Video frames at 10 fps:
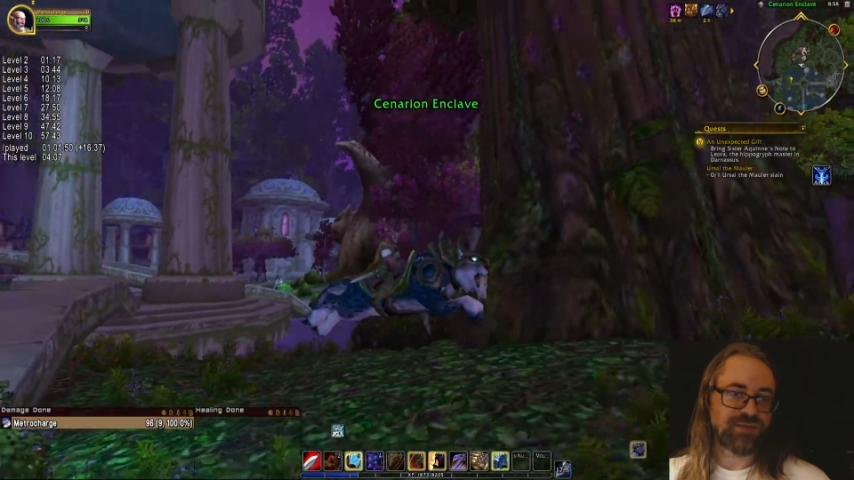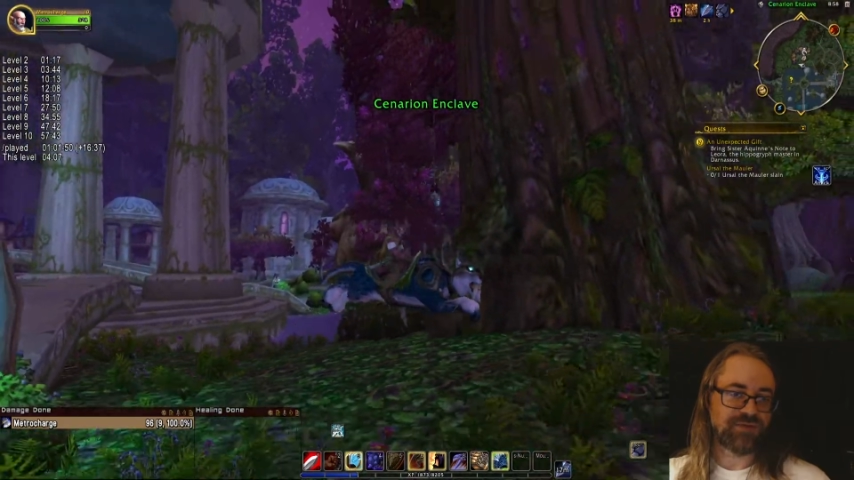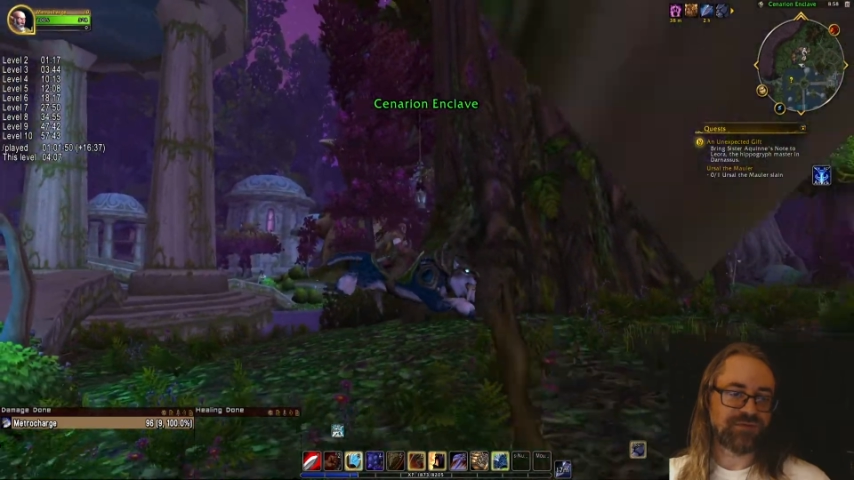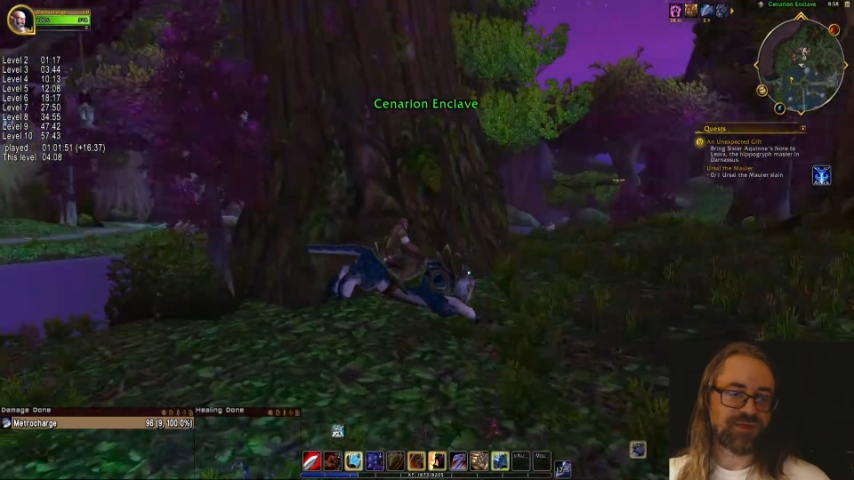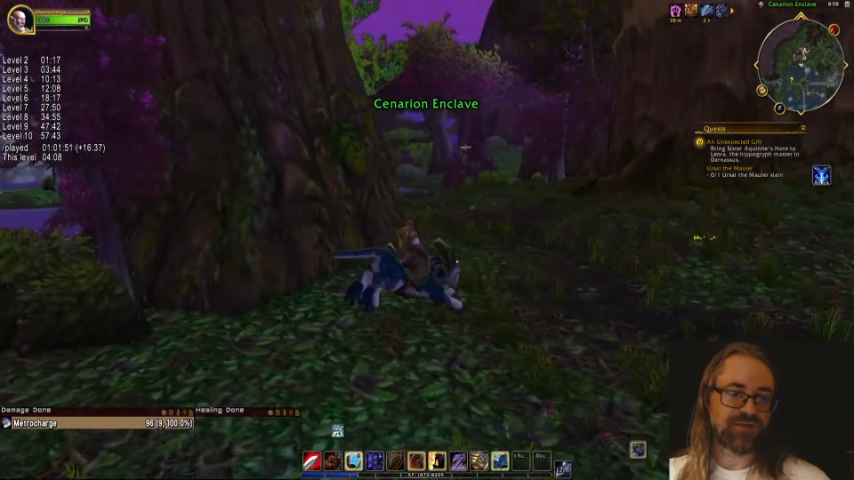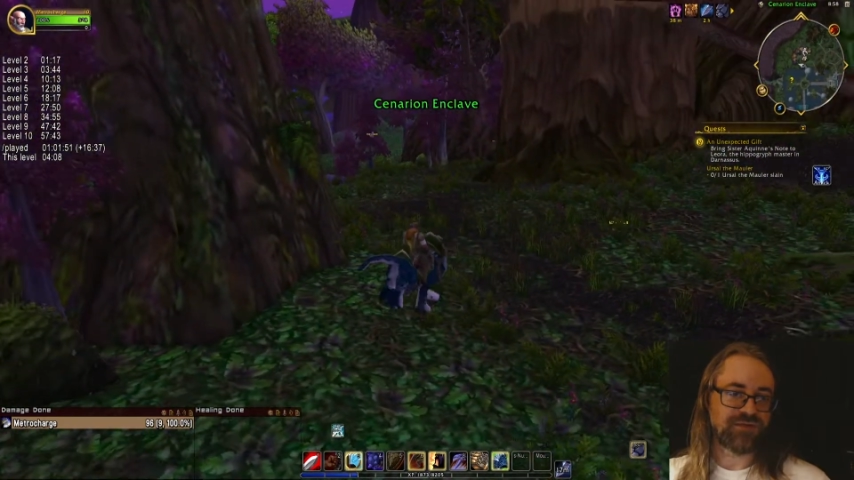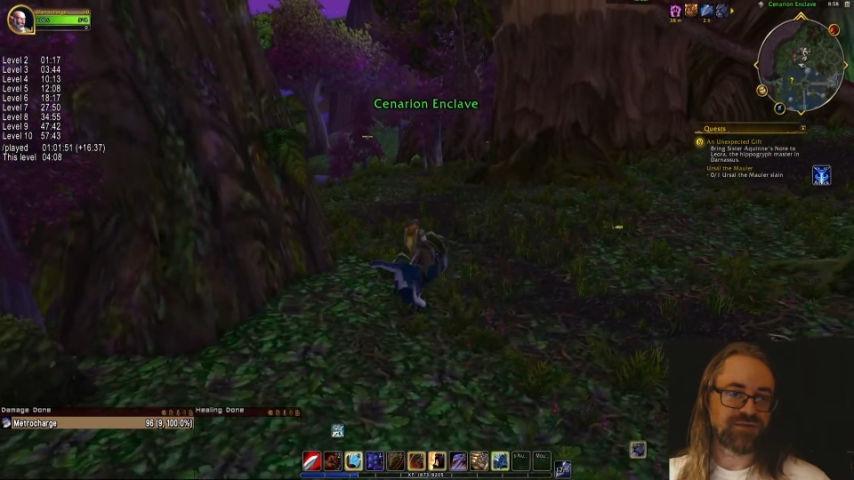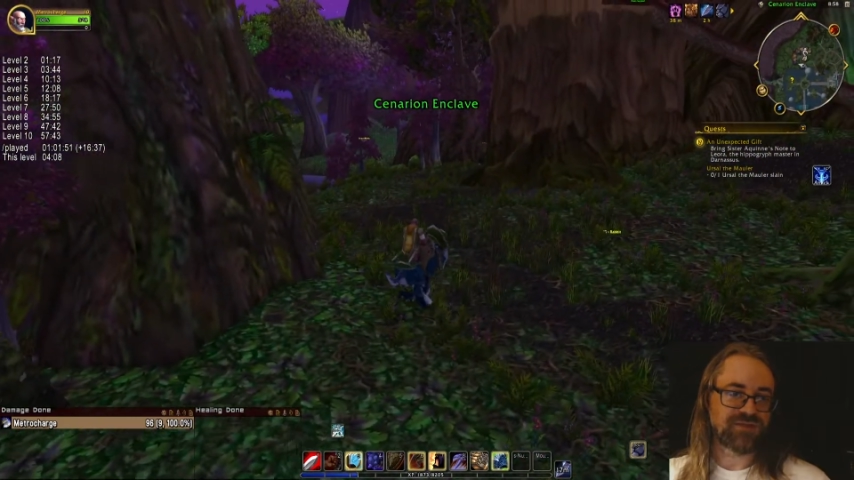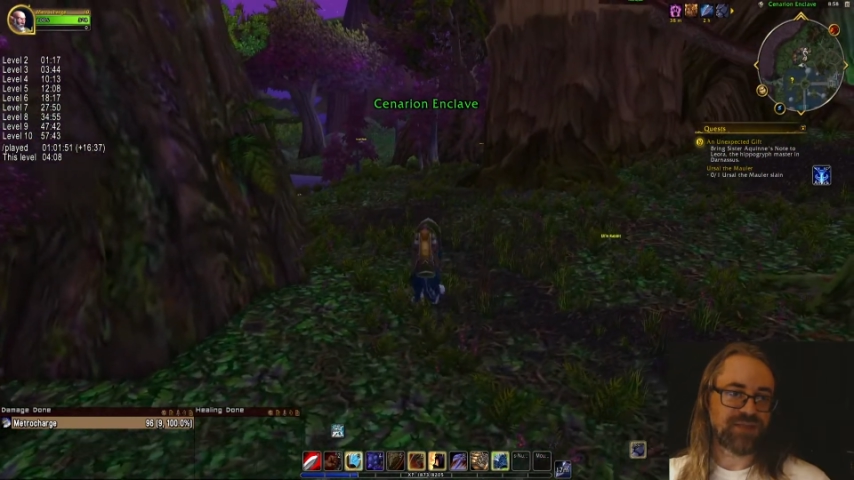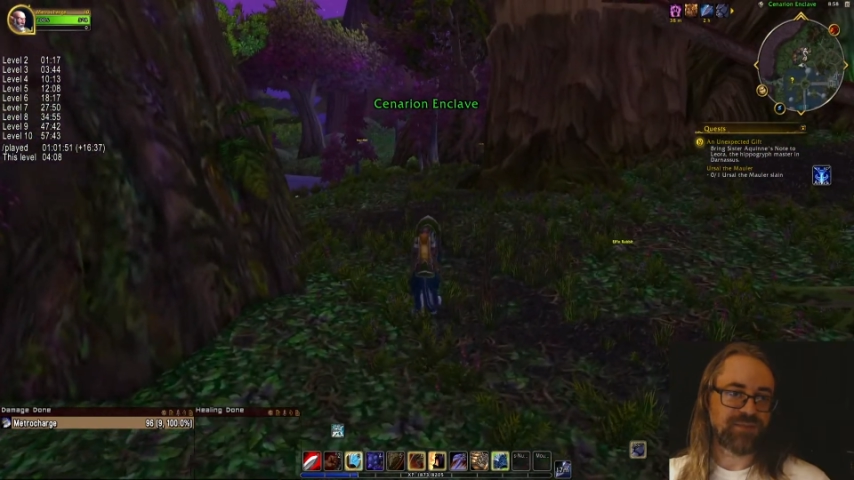I'll never forget the
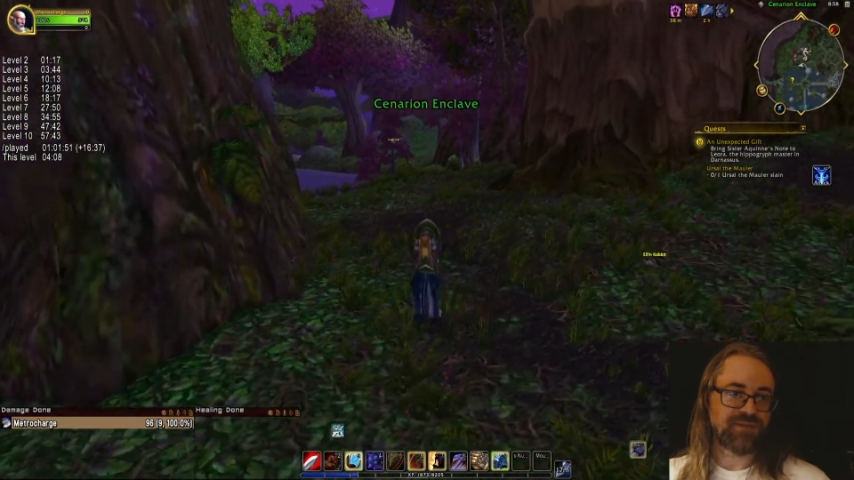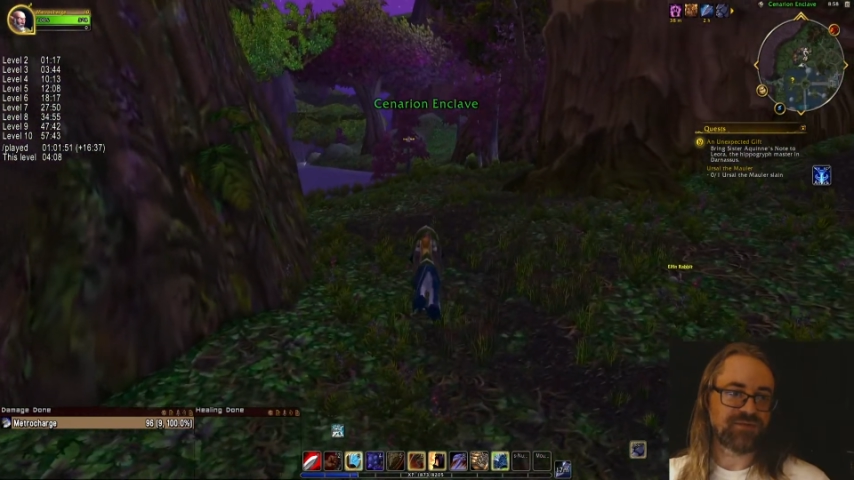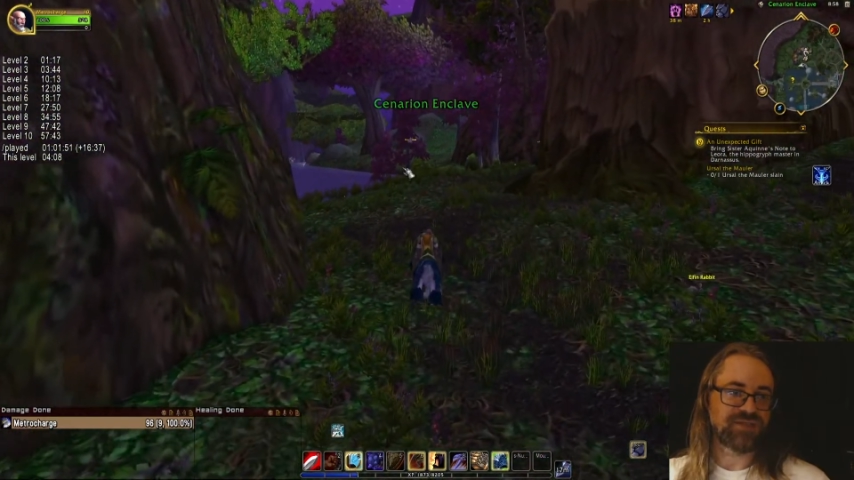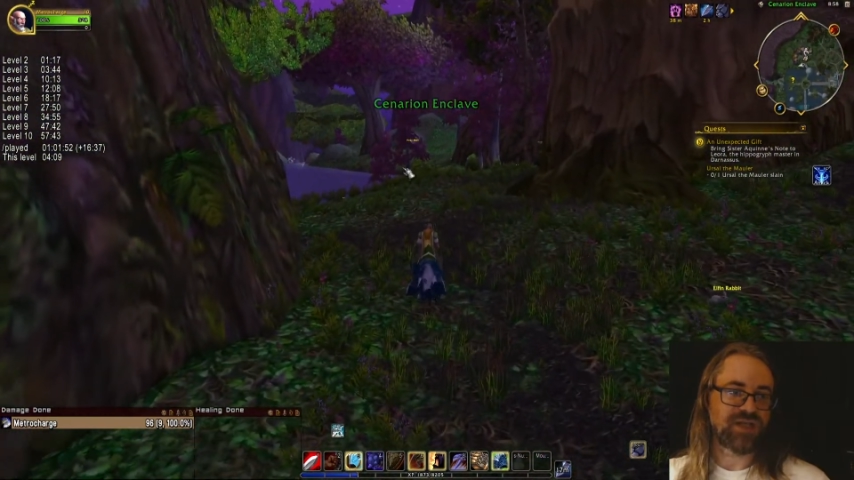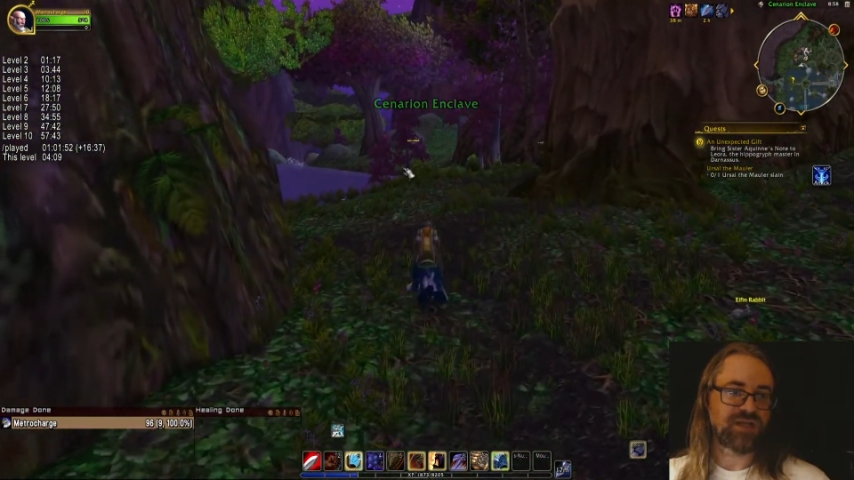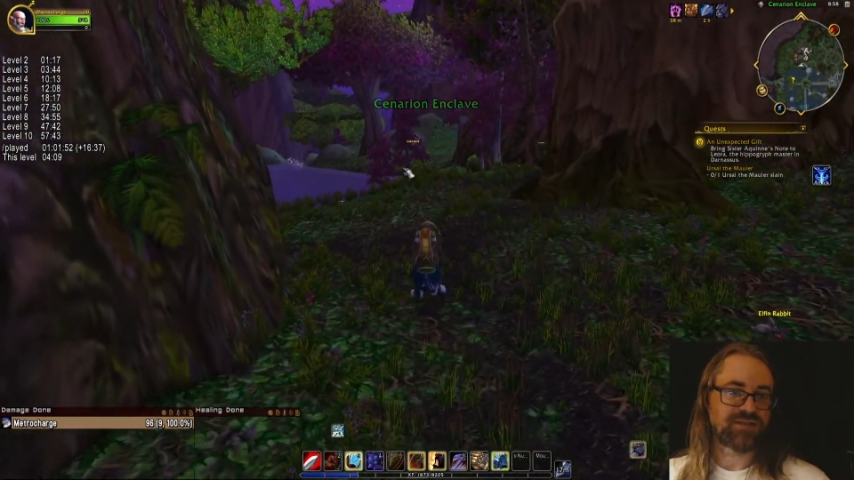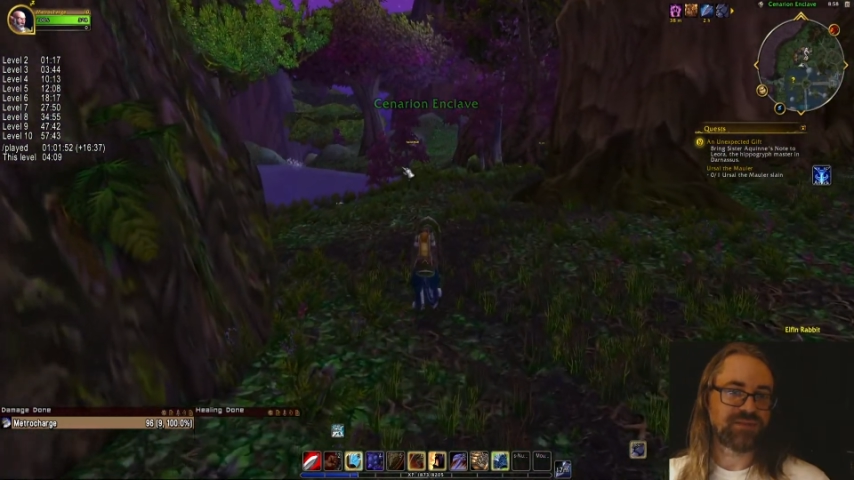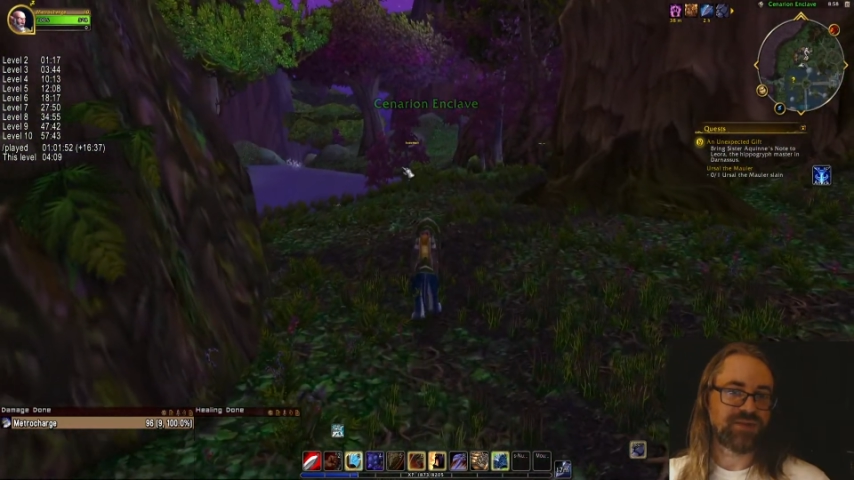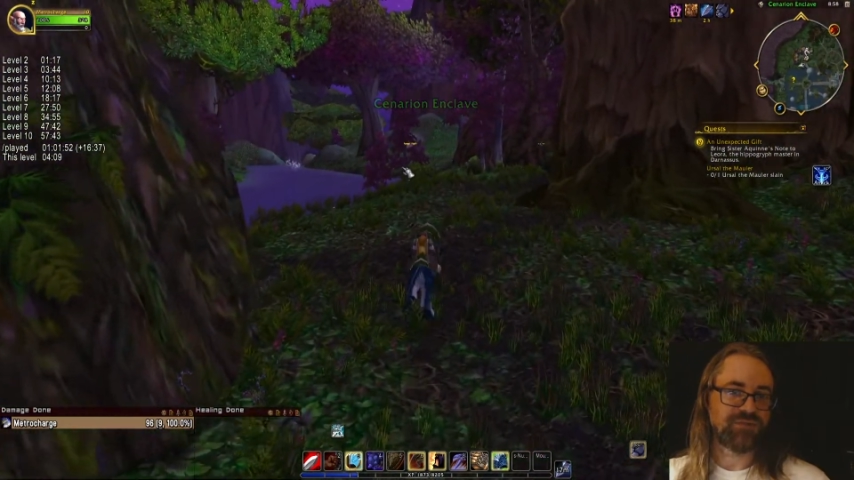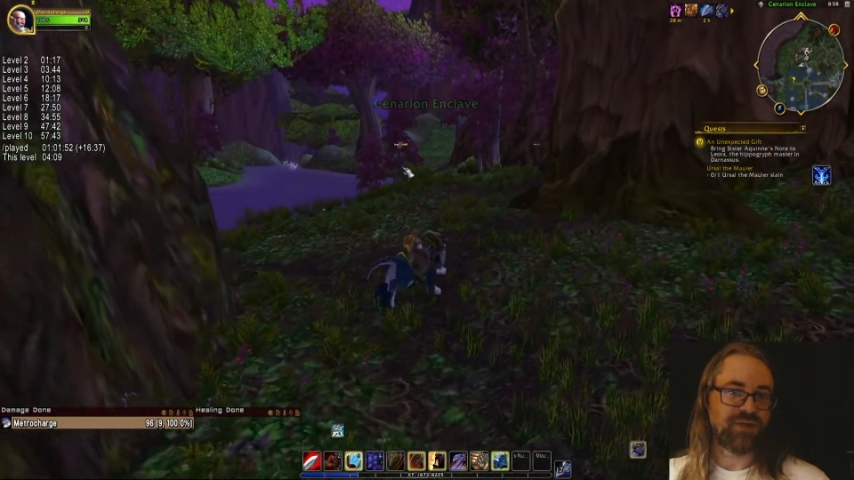first time I ever saw somebody